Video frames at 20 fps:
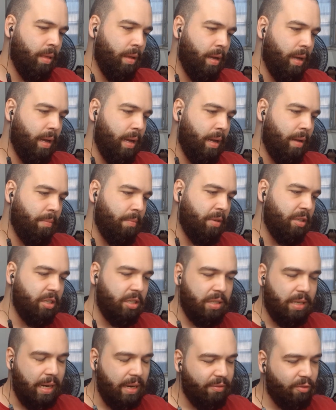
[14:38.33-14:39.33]
Um it's
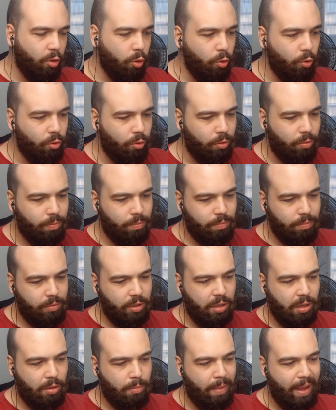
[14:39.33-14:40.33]
just kind of cool,
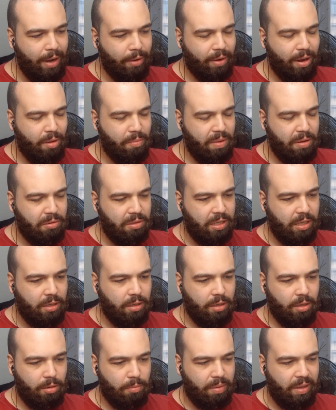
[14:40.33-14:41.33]
you know, background music a
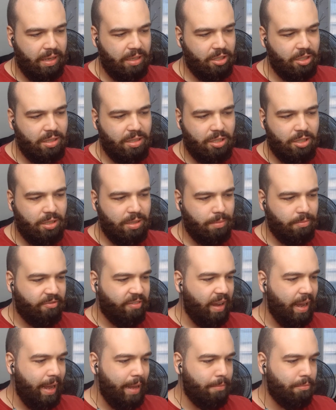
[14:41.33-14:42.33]
little bit, just just some
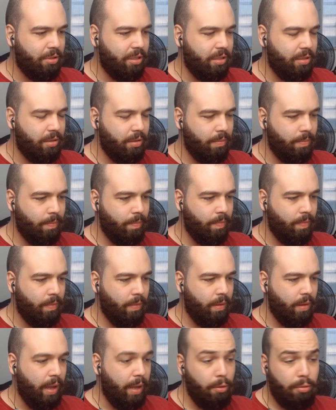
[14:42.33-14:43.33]
vibes.
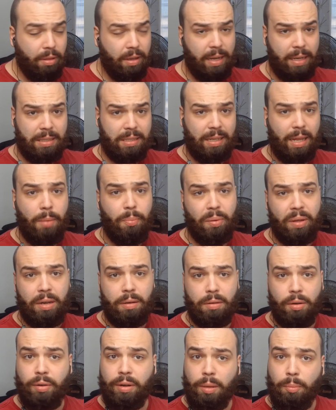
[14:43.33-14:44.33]
I don't think I'd skip it
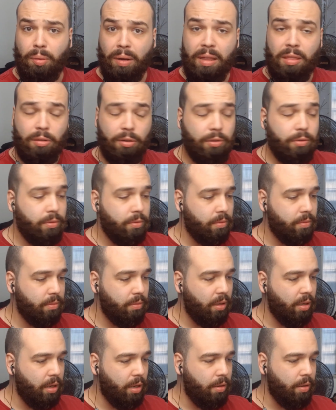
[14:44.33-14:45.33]
during a playthrough
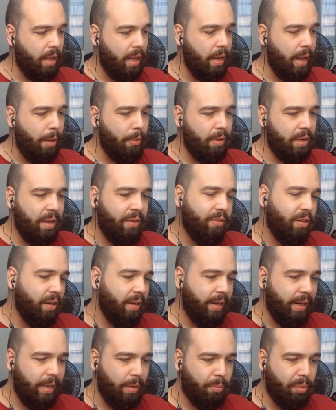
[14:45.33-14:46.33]
you know, I, I would
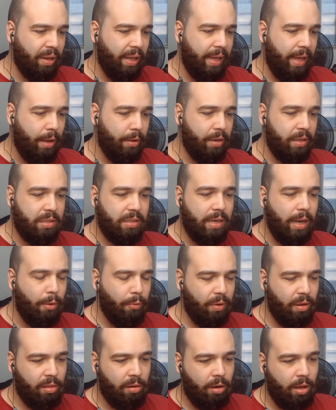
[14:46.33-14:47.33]
definitely let it play out. It's not
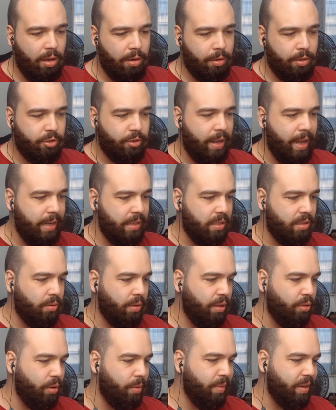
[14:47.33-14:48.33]
one of the longer tracks; it's
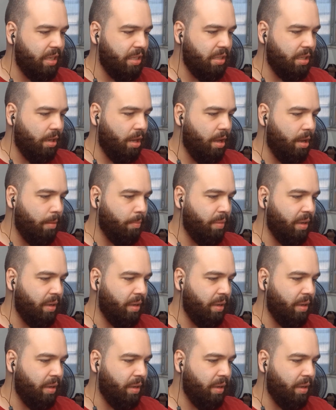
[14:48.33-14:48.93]
only three minutes long.